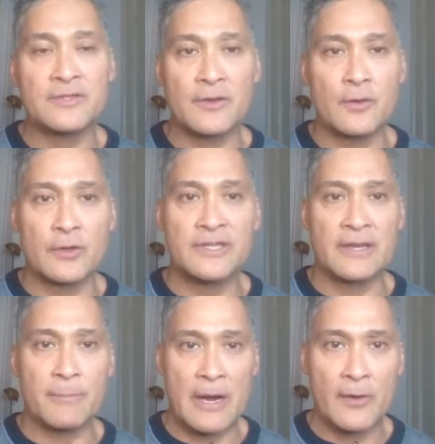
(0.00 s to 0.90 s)
It's the New York
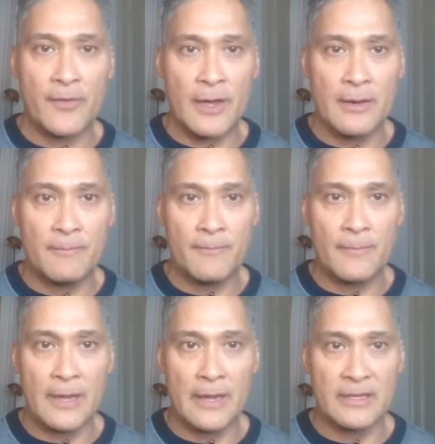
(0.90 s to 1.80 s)
City Marathon,
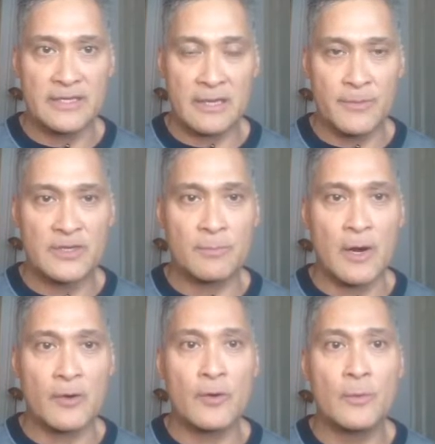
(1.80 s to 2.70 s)
and it's going to be
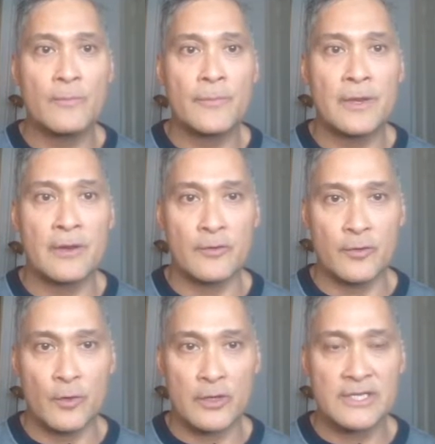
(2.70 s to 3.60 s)
tomorrow here in
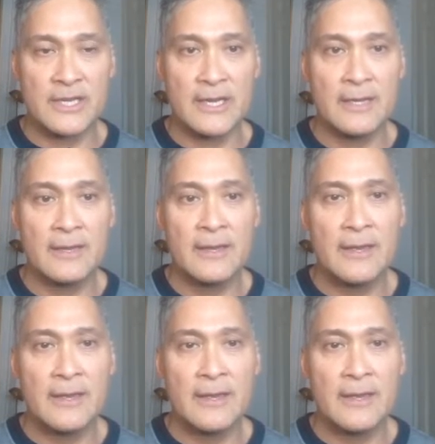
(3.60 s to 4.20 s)
New York City.